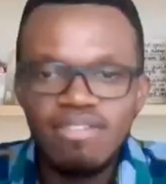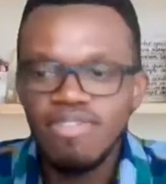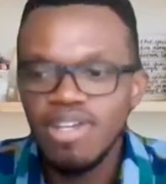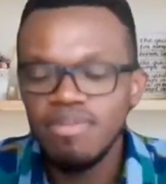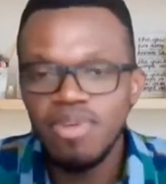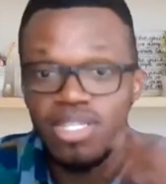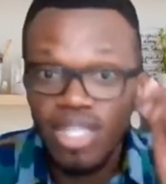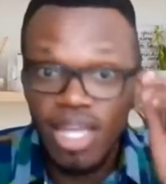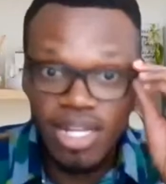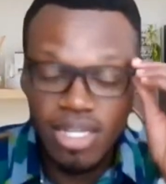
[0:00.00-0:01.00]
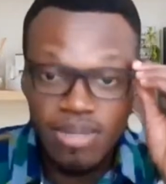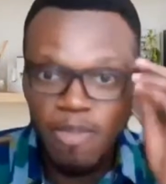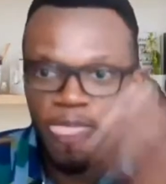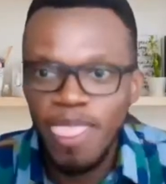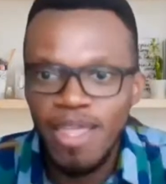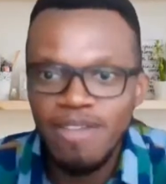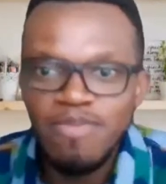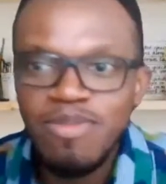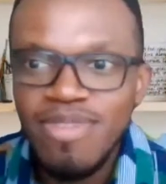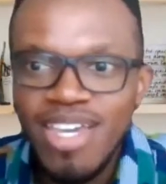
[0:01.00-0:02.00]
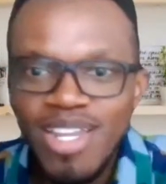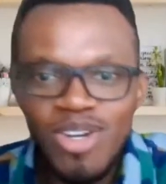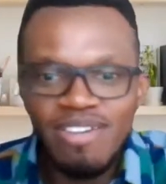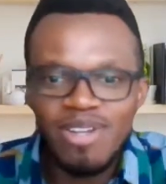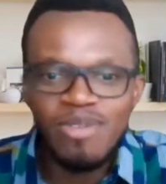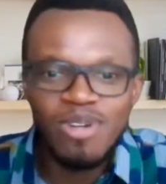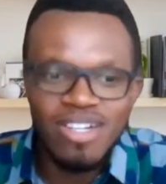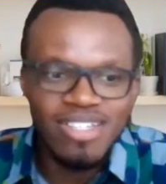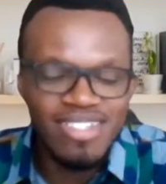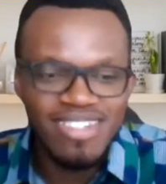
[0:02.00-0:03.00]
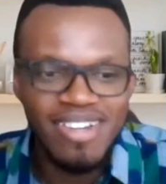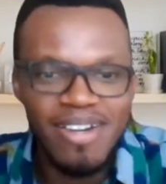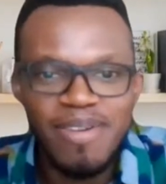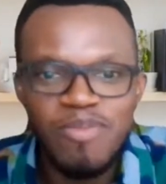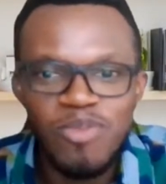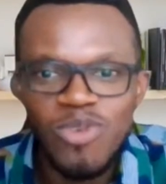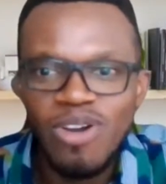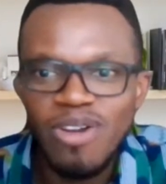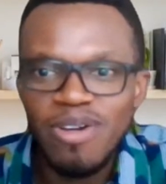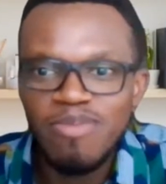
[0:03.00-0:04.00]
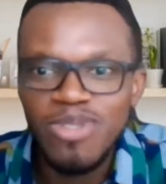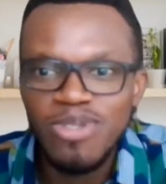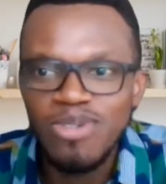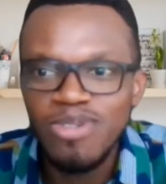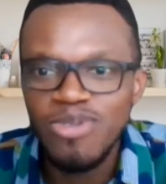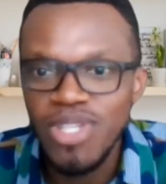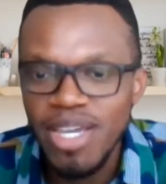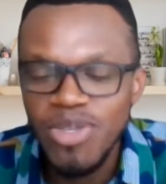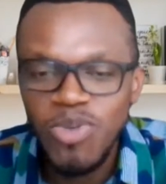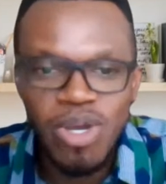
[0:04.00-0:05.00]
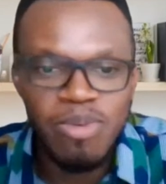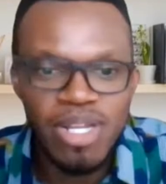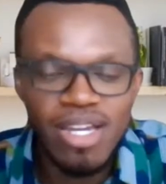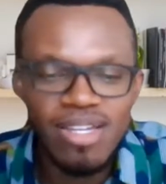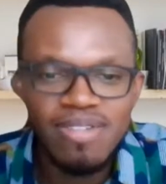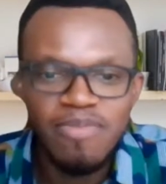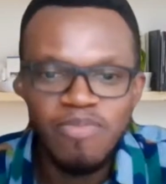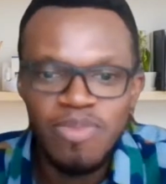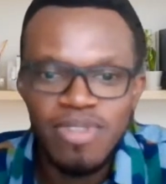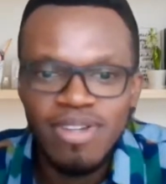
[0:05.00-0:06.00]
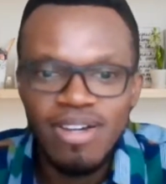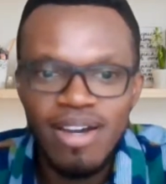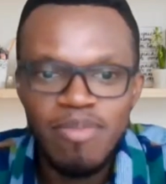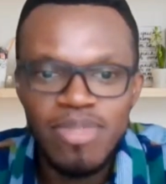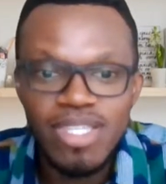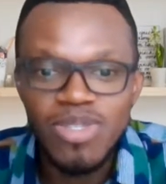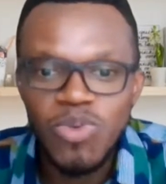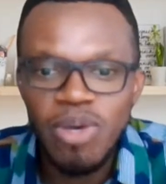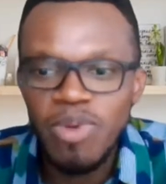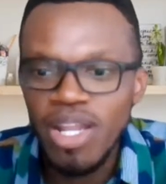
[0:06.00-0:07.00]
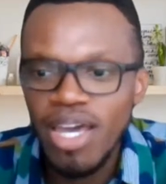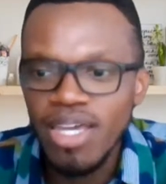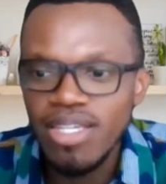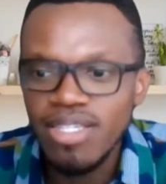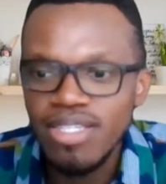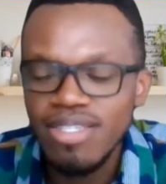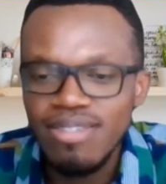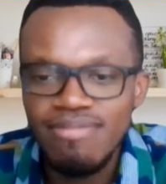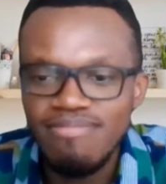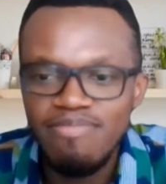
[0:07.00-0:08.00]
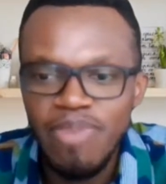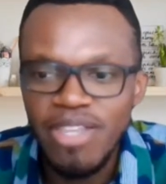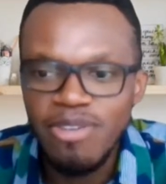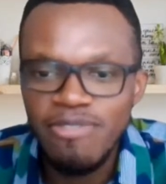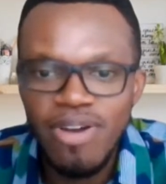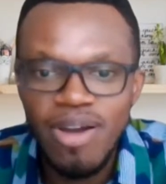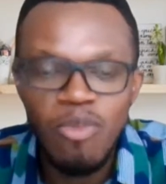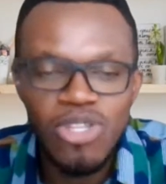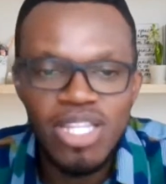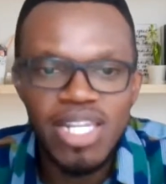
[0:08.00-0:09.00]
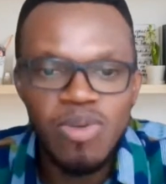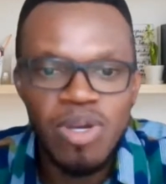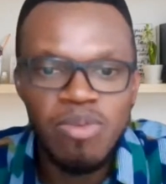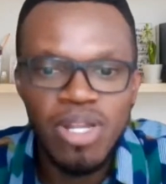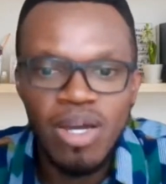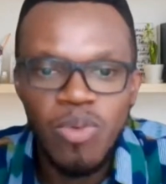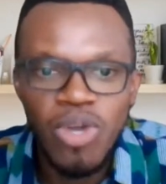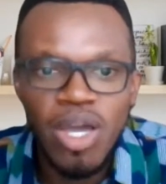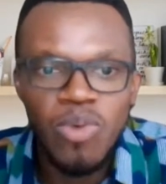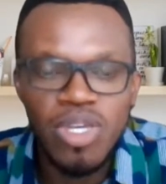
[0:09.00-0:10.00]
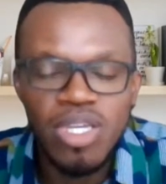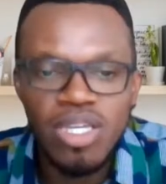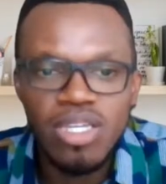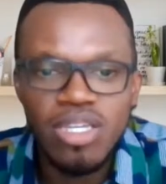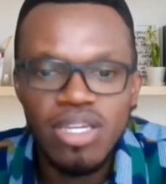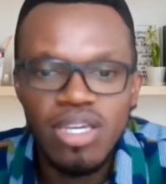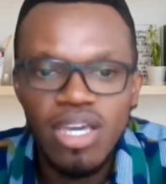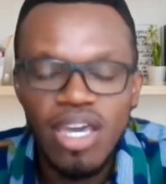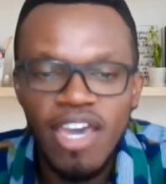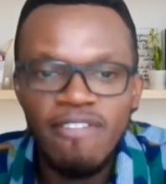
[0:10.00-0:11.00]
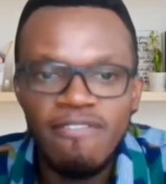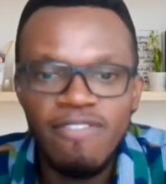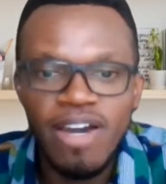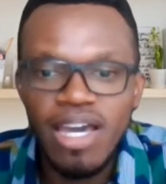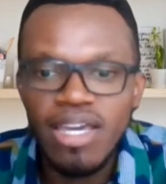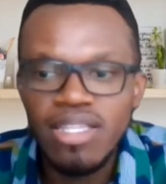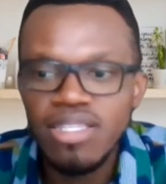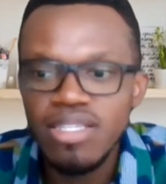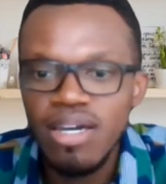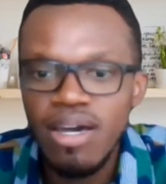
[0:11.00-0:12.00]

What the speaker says: very much, Stanley. Hello, everyone. Welcome to today's webinar. This webinar is part of our monthly webinar where we invite